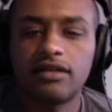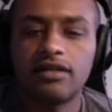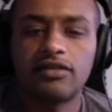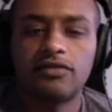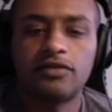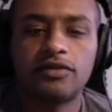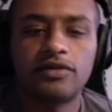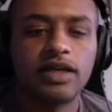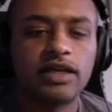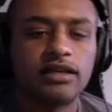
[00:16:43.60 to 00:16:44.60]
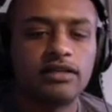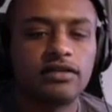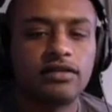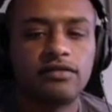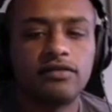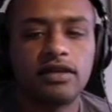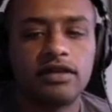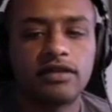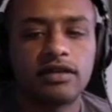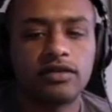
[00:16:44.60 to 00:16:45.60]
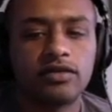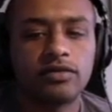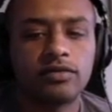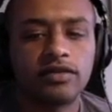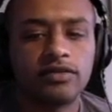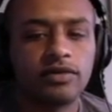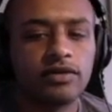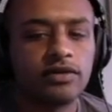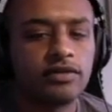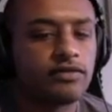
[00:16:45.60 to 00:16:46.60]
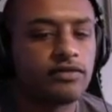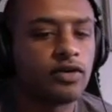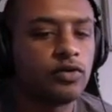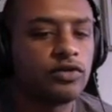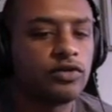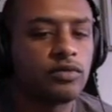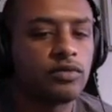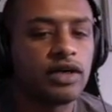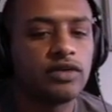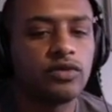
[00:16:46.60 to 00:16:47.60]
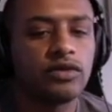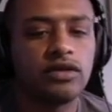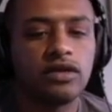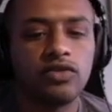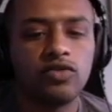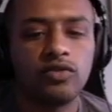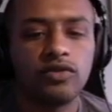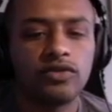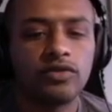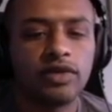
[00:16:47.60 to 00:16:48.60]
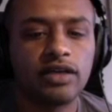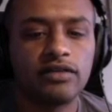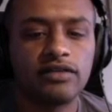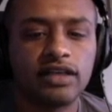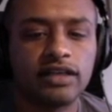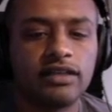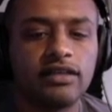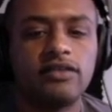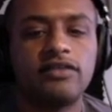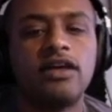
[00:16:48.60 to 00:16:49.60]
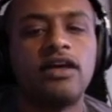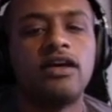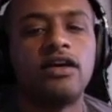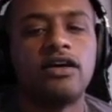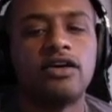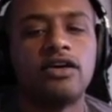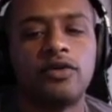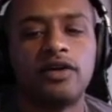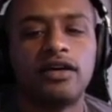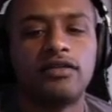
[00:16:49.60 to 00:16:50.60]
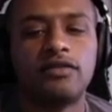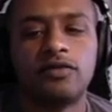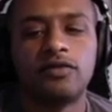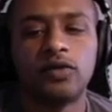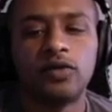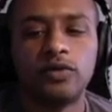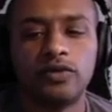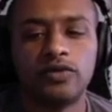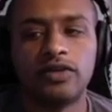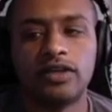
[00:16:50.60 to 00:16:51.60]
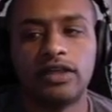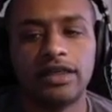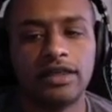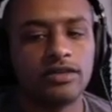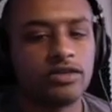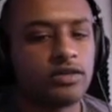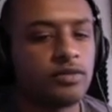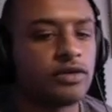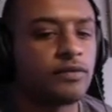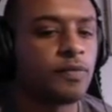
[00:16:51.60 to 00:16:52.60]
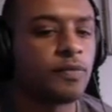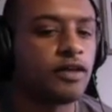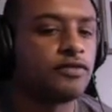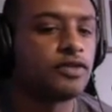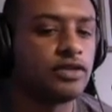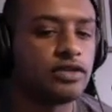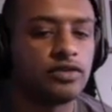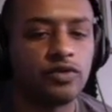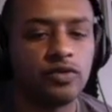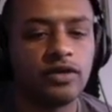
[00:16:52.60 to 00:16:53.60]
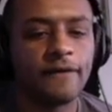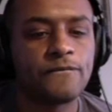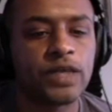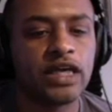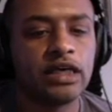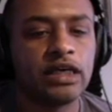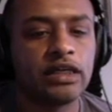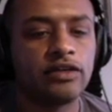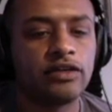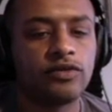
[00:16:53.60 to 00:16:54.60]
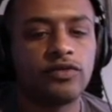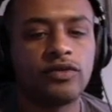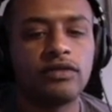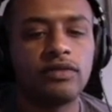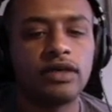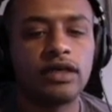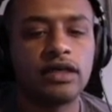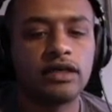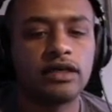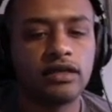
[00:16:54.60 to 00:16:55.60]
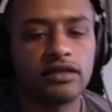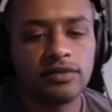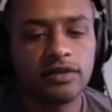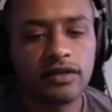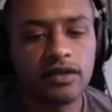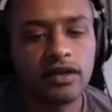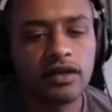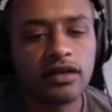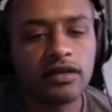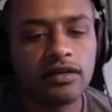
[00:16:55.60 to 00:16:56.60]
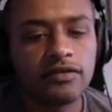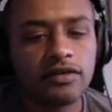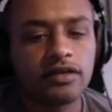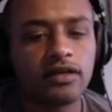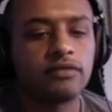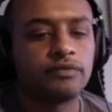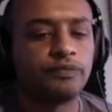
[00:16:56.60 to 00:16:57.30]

his full command of technical possibilities of Daoud, combined with new musical patterns and ideas growing out of the vocal music and drumming of traditional Nubia. This was written by Elizabeth Ferna.